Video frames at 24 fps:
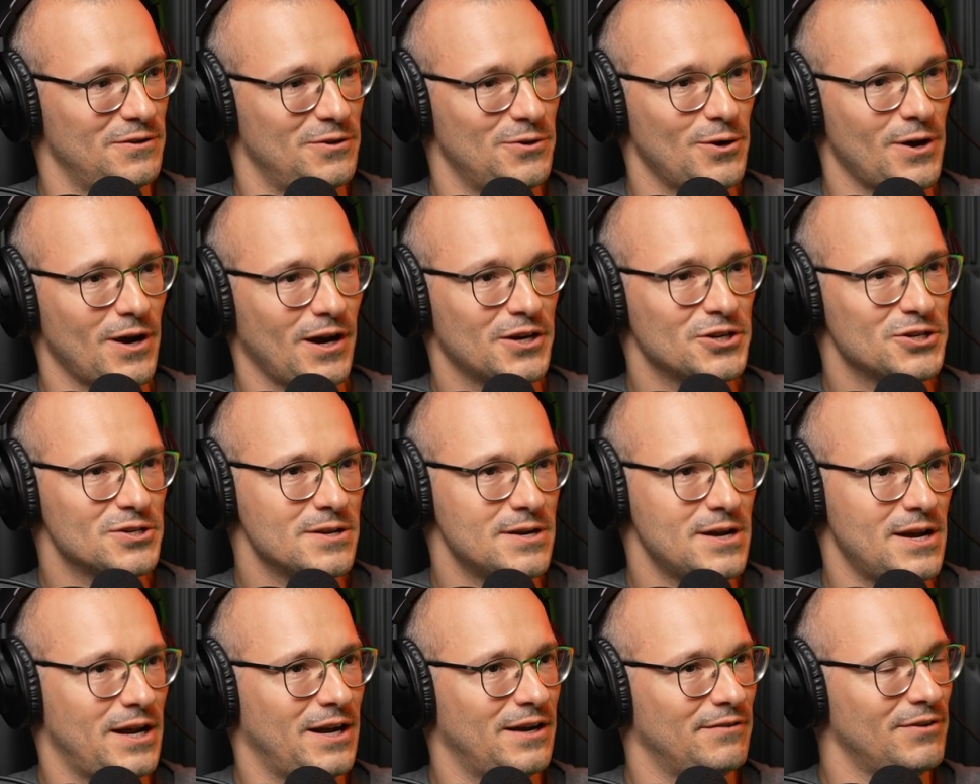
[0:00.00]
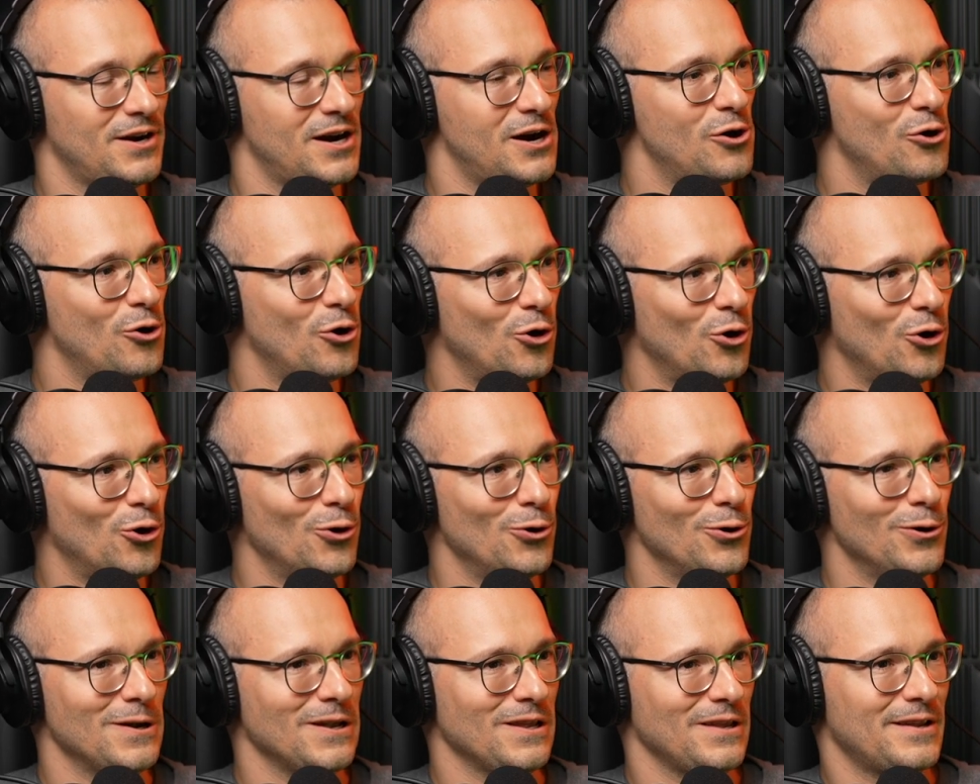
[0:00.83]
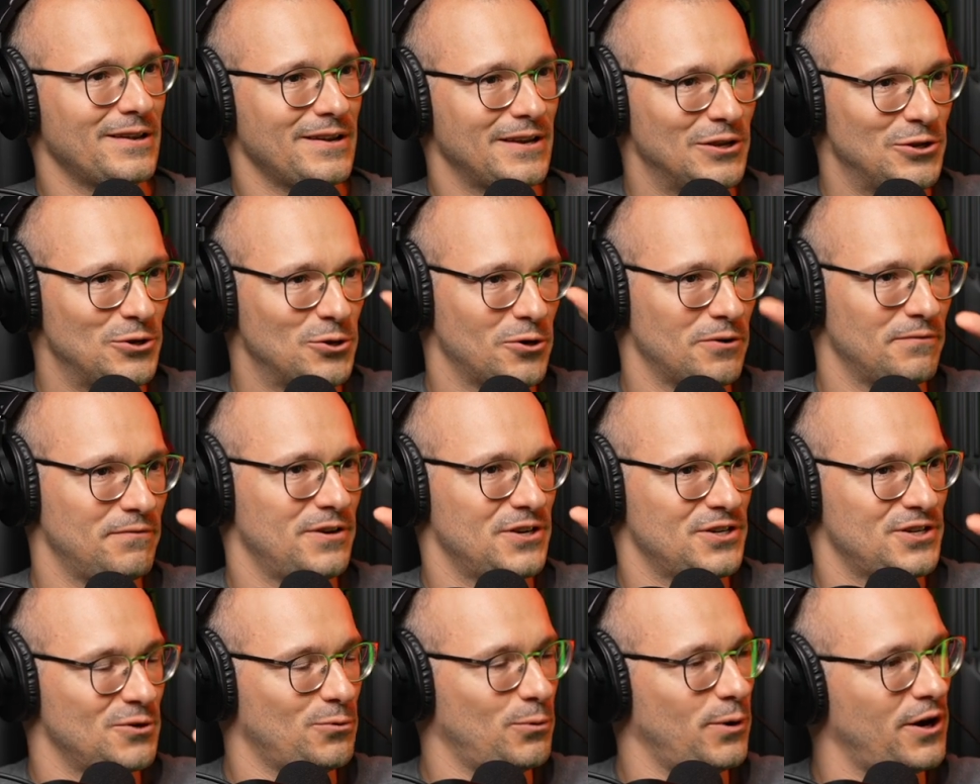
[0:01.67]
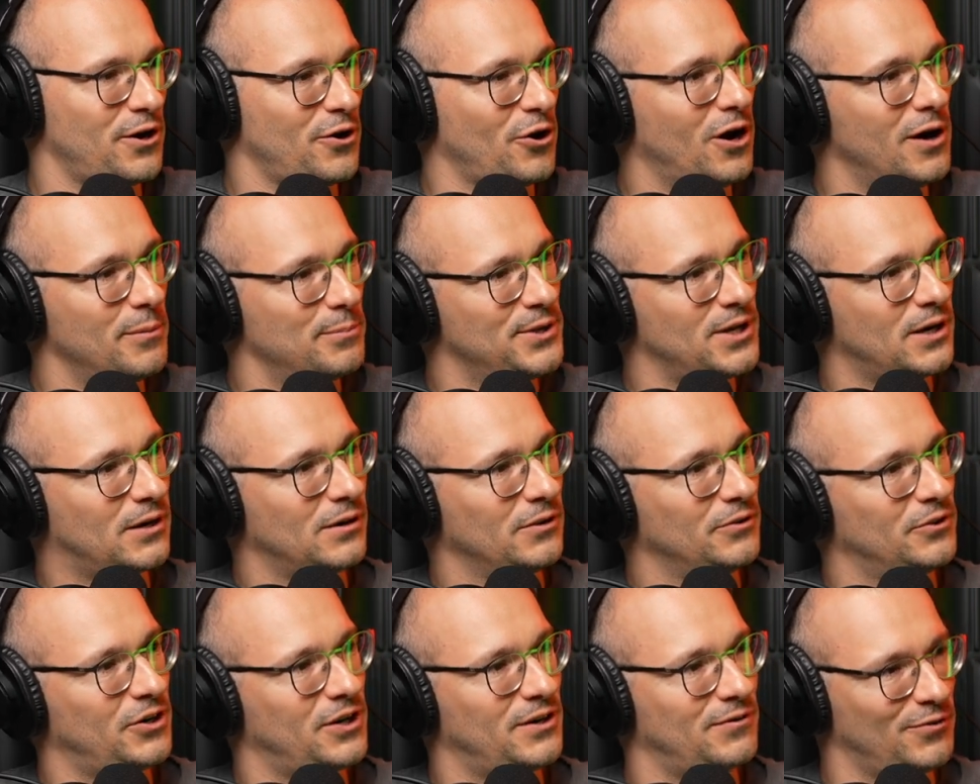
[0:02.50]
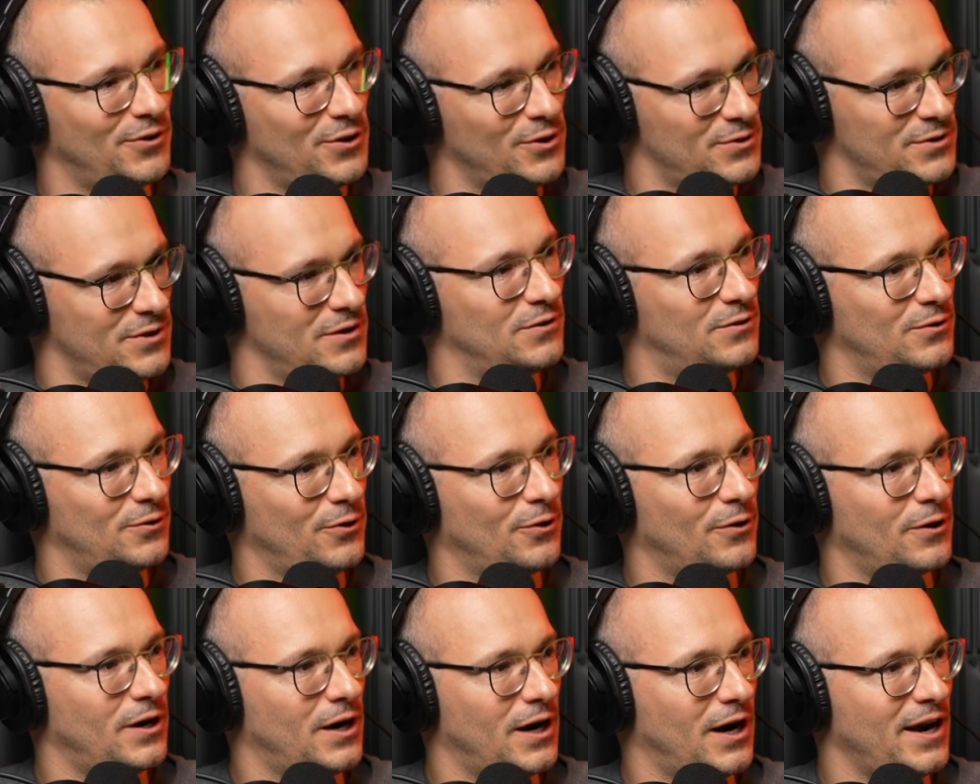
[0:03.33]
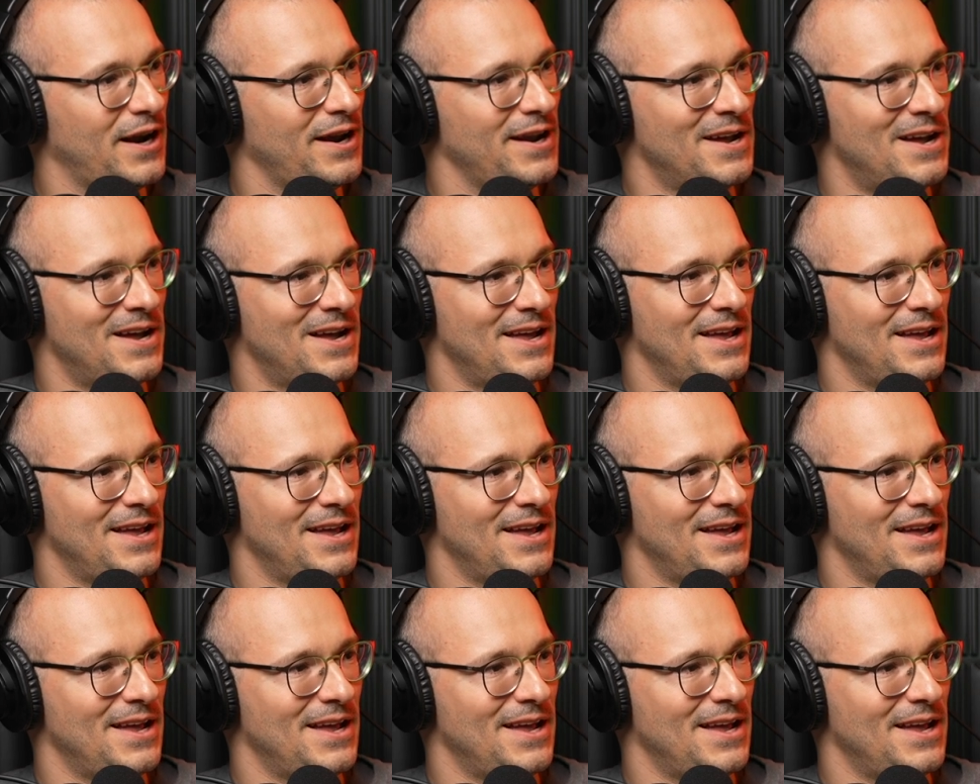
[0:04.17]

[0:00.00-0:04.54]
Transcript: you actually have a hole in your vision where optical nerve goes into your eye.